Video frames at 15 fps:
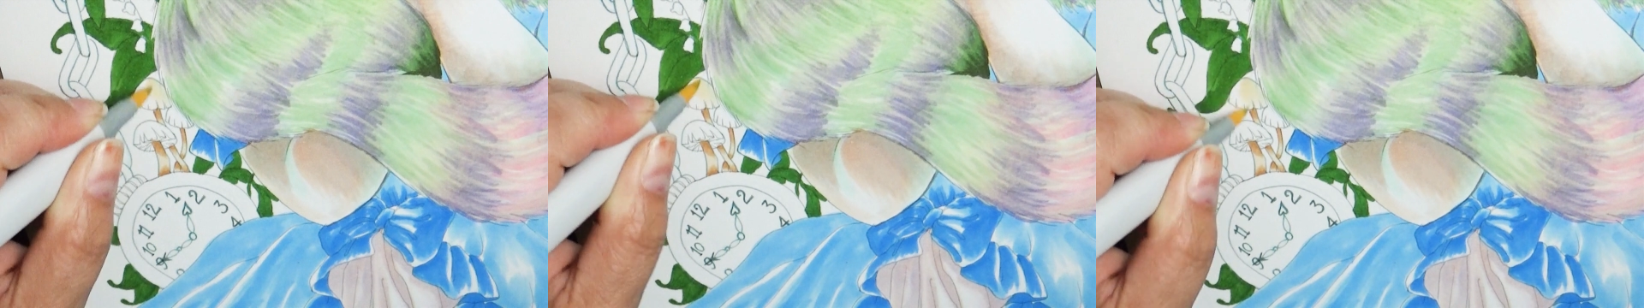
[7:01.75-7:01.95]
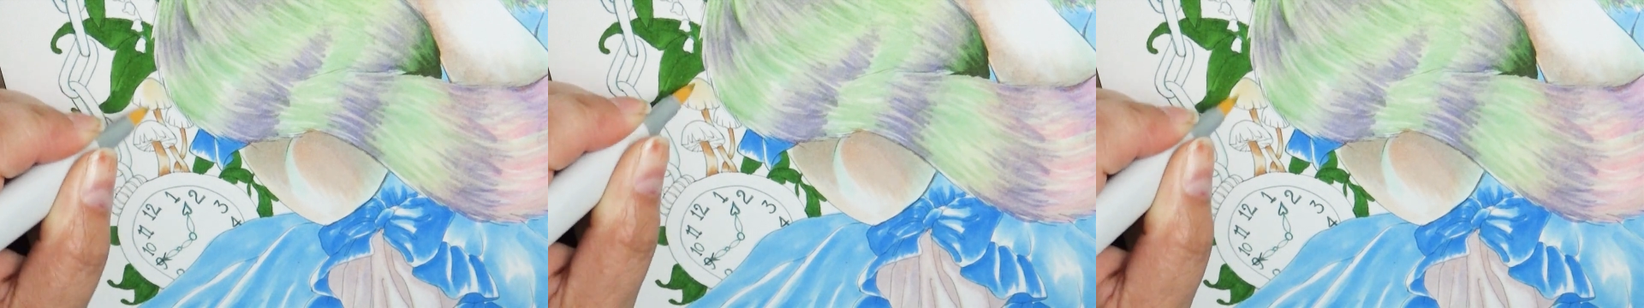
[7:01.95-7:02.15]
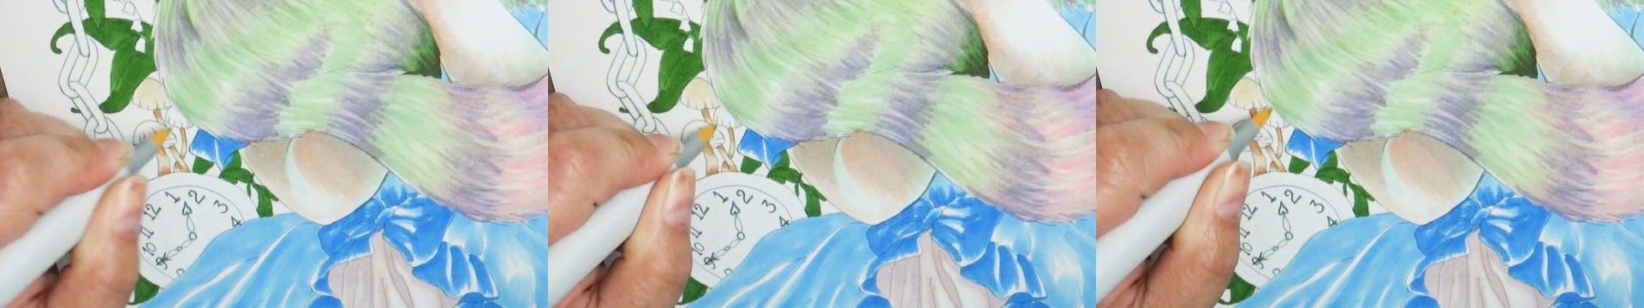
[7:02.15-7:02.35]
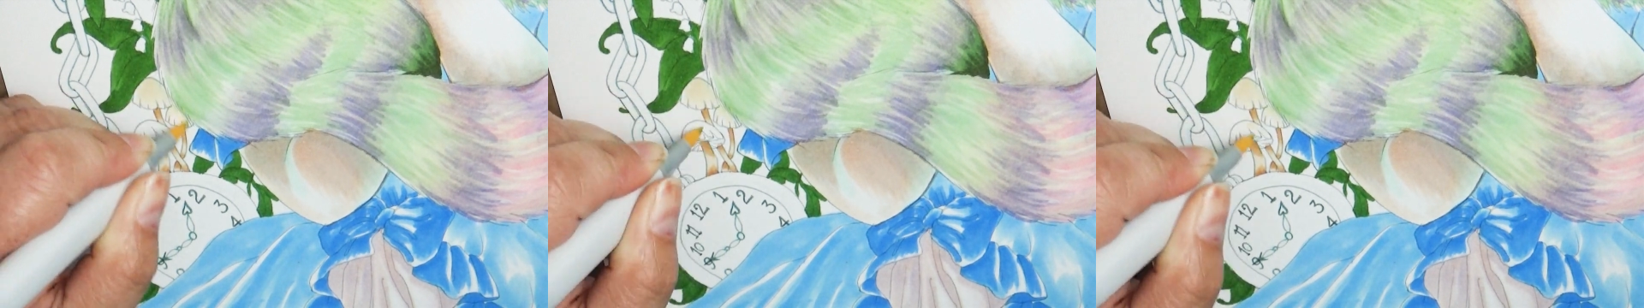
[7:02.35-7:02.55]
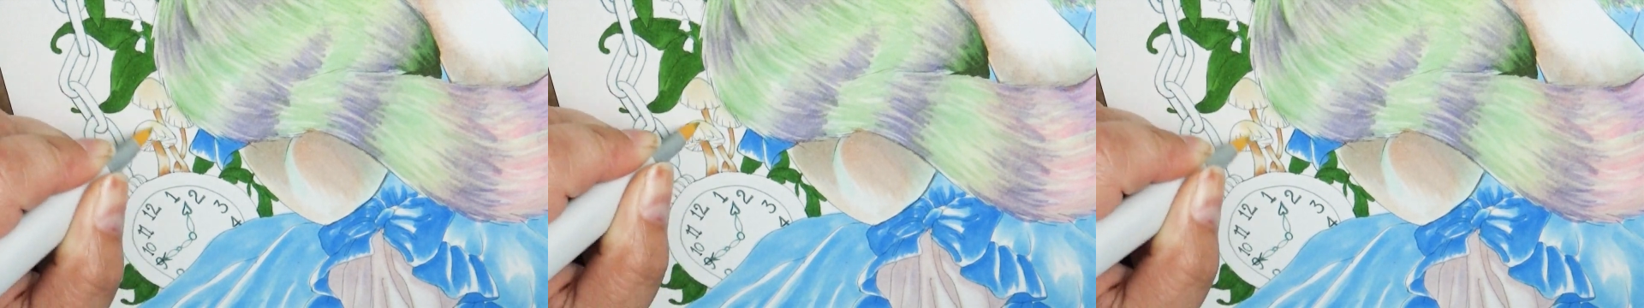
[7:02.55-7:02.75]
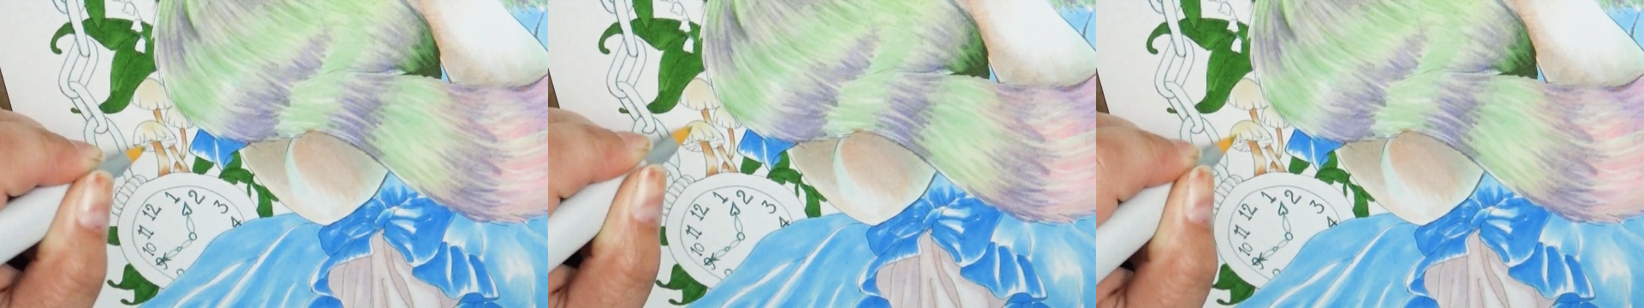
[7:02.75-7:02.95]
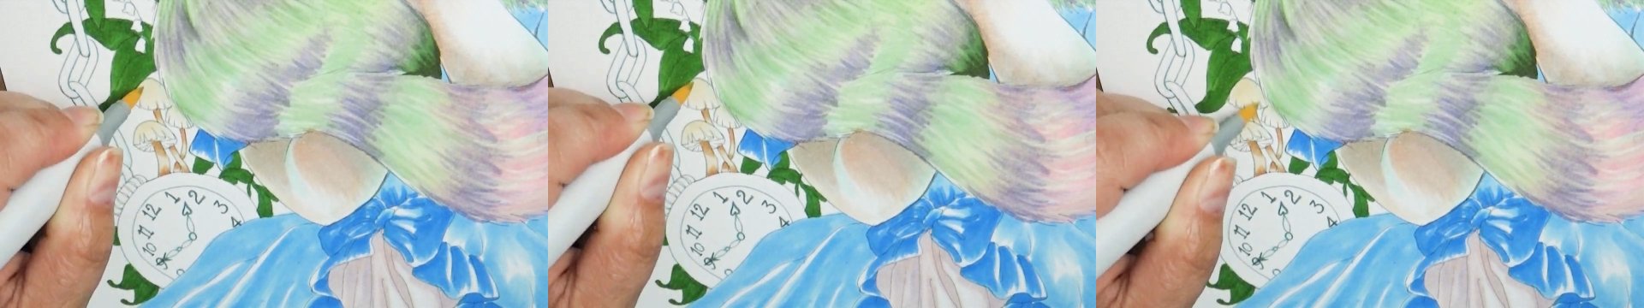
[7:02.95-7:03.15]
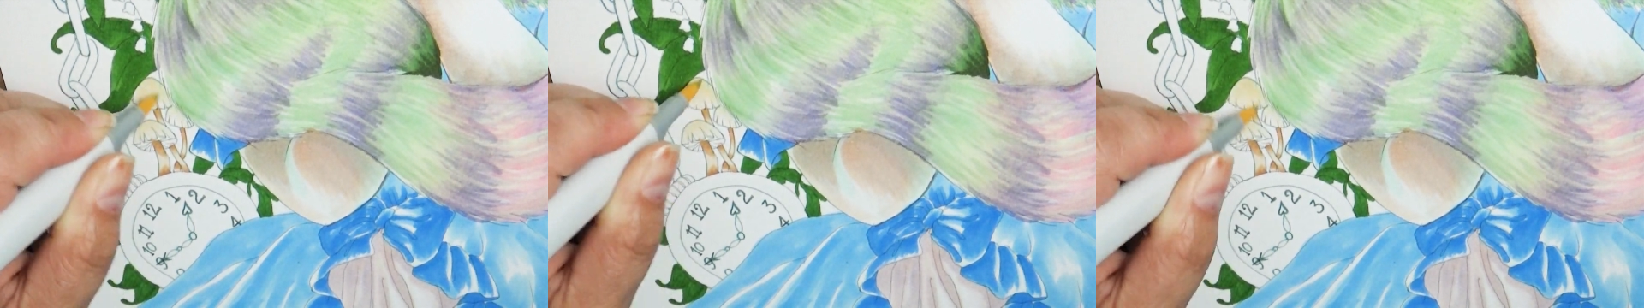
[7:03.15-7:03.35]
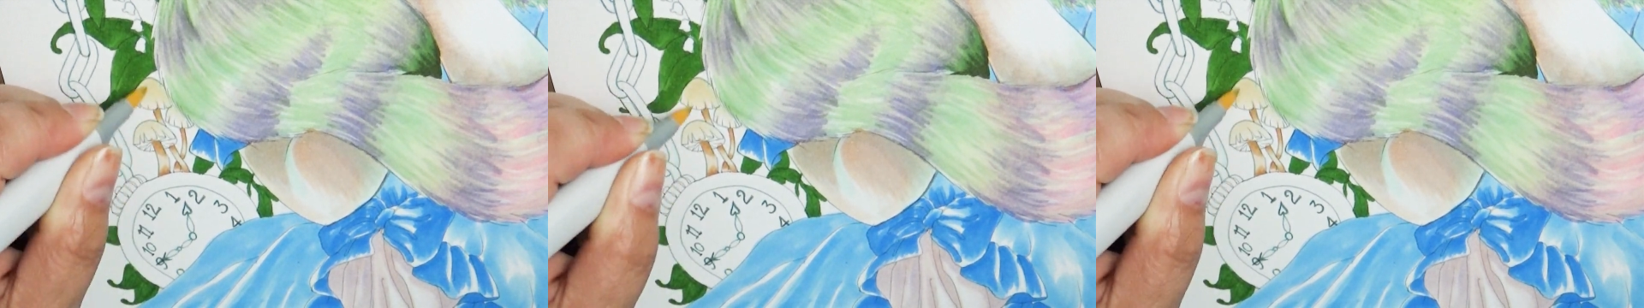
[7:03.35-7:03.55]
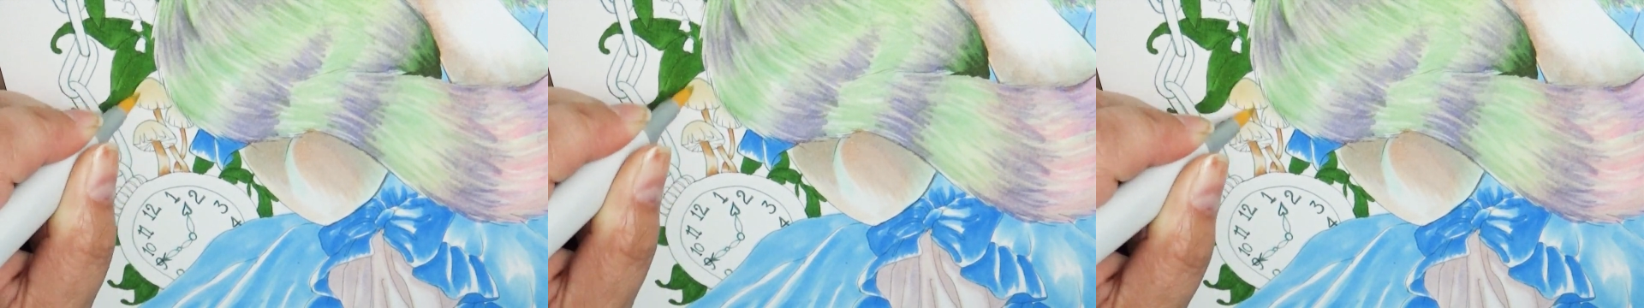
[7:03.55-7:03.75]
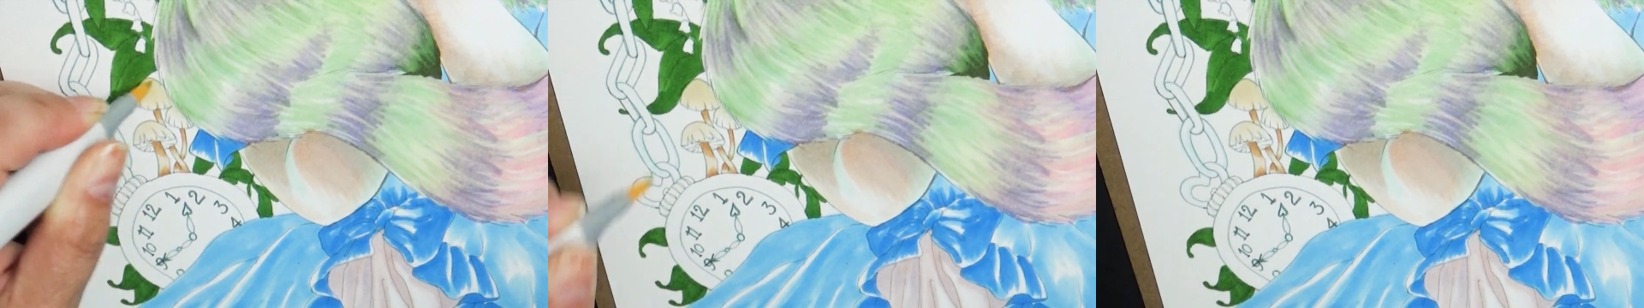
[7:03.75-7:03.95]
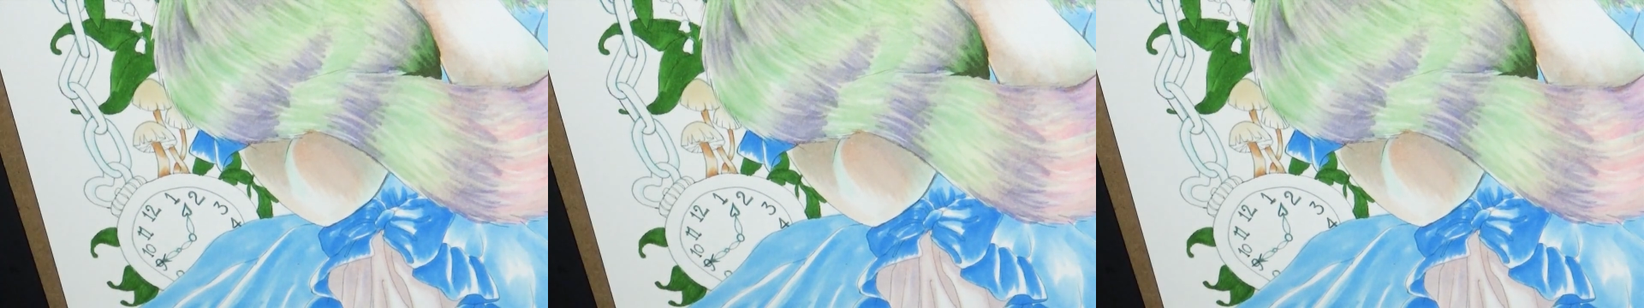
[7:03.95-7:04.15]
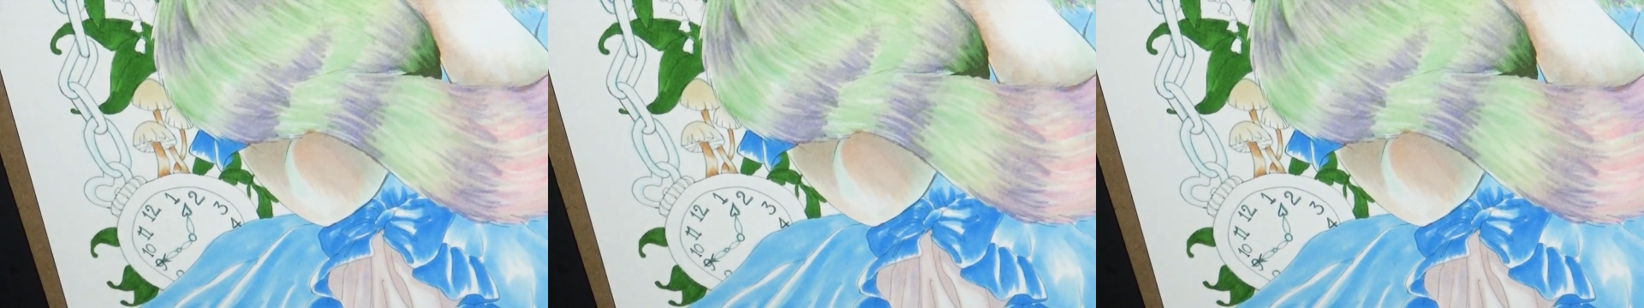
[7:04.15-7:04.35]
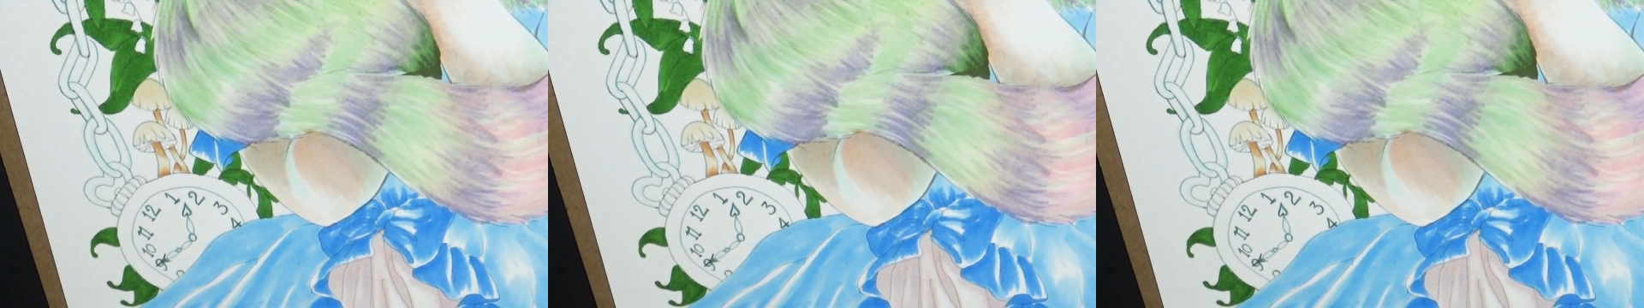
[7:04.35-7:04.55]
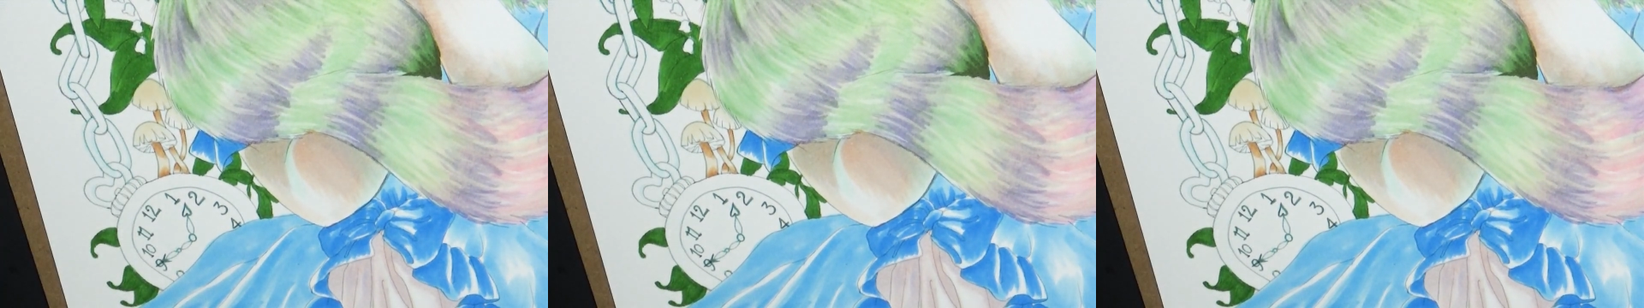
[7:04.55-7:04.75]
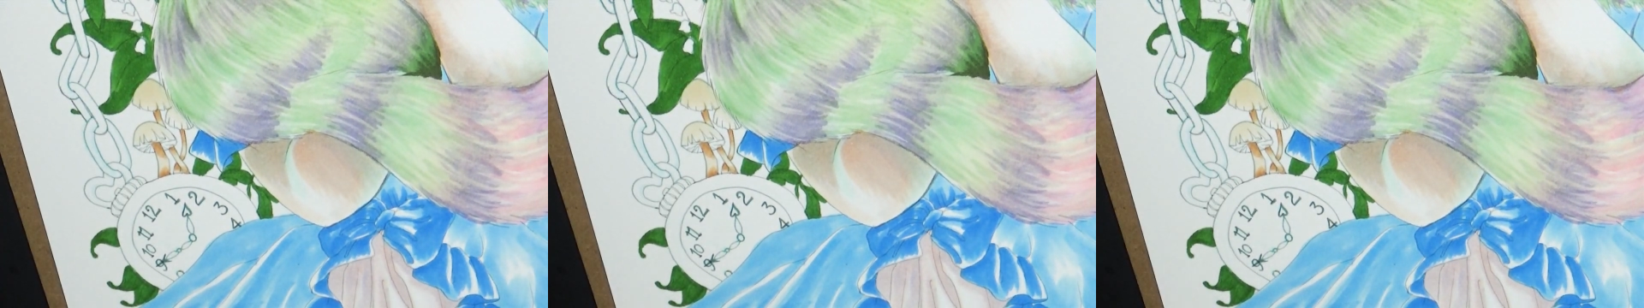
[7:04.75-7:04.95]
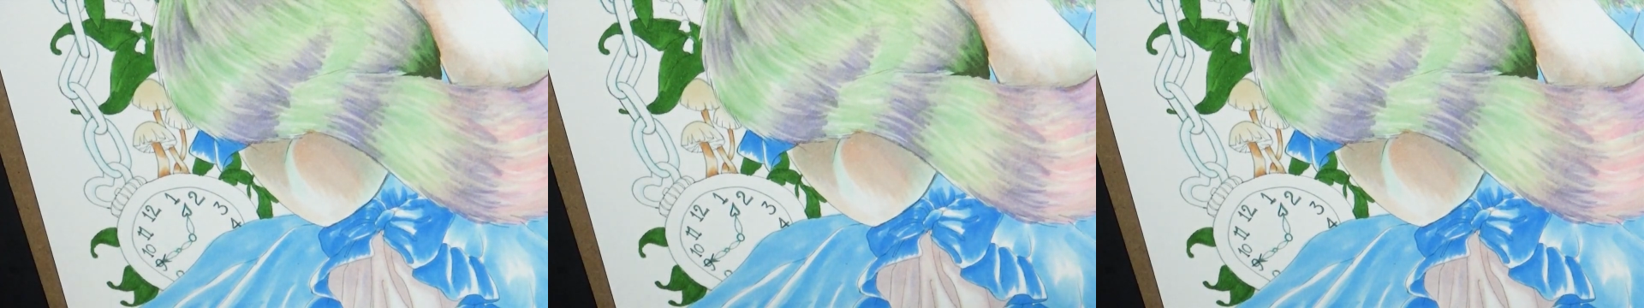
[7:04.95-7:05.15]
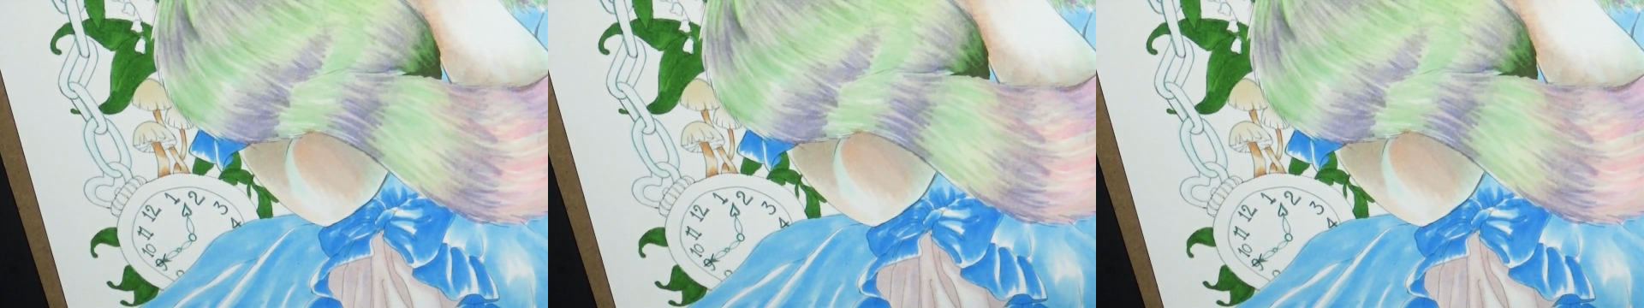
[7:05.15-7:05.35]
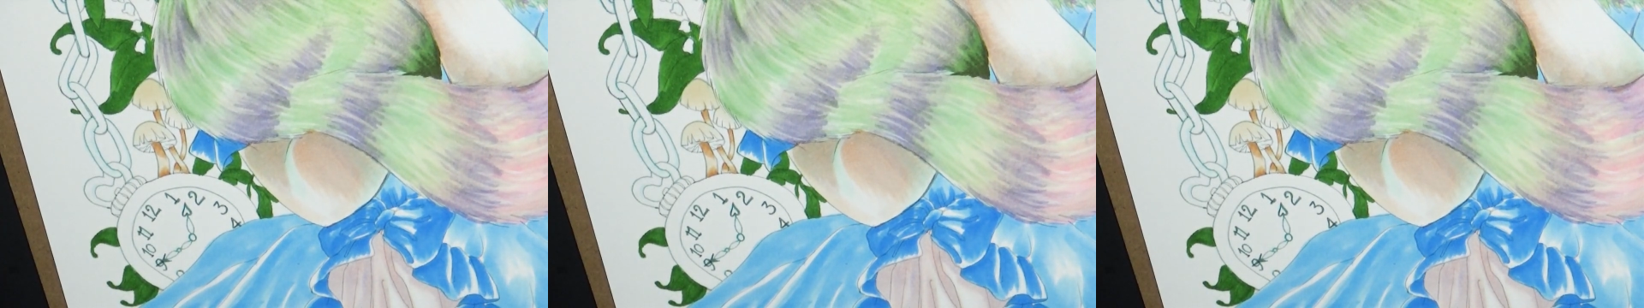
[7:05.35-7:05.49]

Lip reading: No face is visible, so there are no lips to read.